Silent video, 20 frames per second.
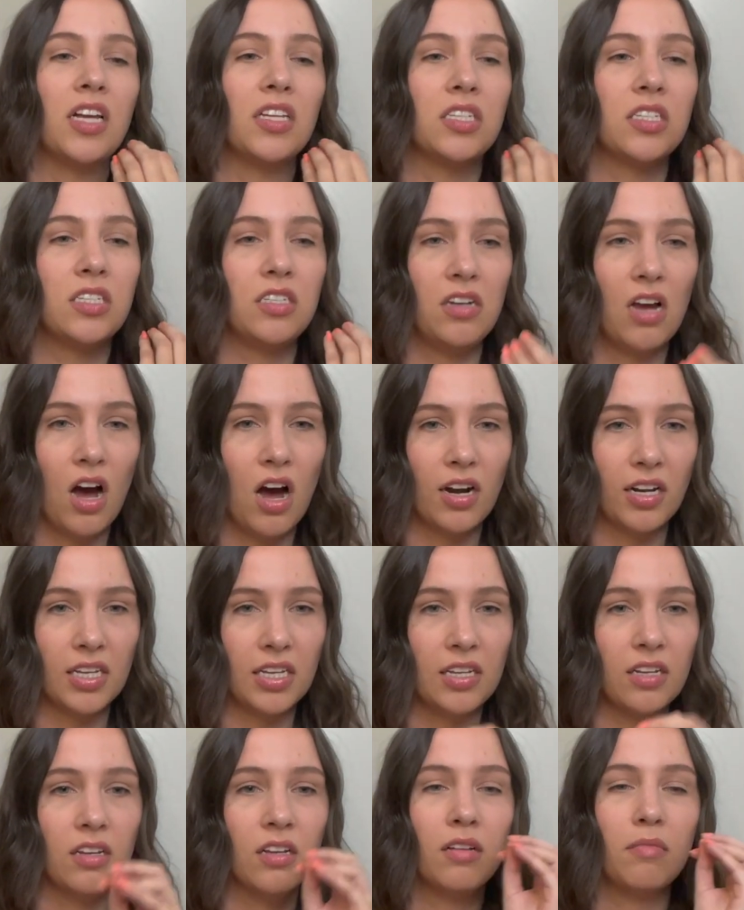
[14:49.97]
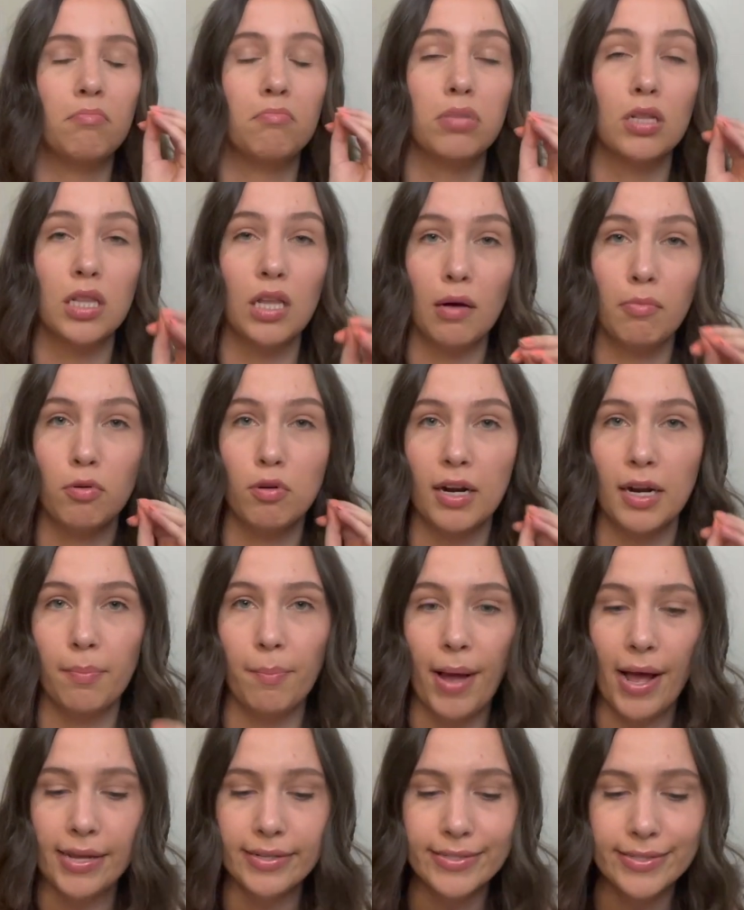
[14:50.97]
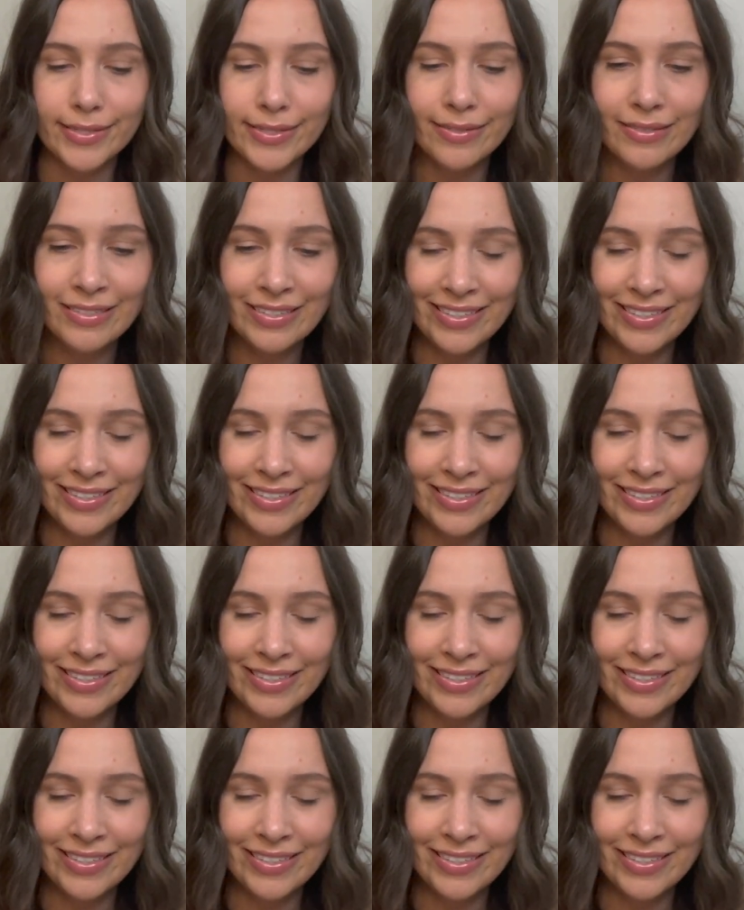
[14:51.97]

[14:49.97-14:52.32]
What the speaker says: snotty, blubbering mess?